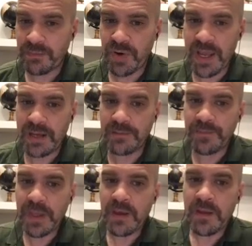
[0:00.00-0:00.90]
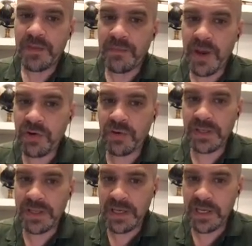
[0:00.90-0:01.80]
brain. The
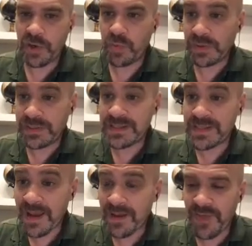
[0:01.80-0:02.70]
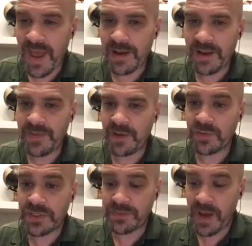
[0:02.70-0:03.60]
microglia here will detect that and then
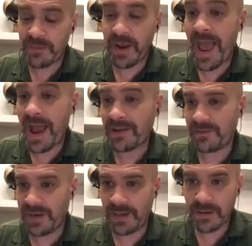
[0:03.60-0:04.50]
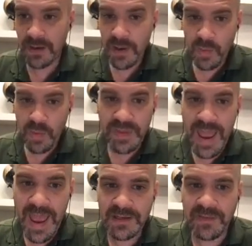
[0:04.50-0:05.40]
respond by activating. When they
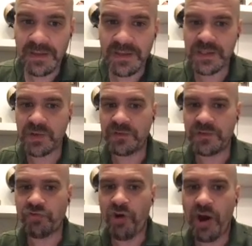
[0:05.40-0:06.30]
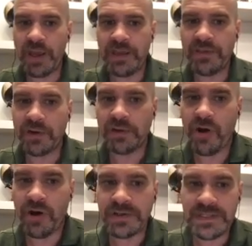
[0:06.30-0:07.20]
activate, they sort of draw in their
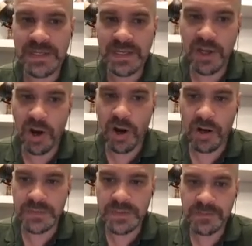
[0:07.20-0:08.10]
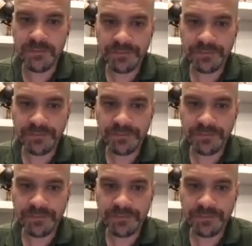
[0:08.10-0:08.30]
long, skinny arms.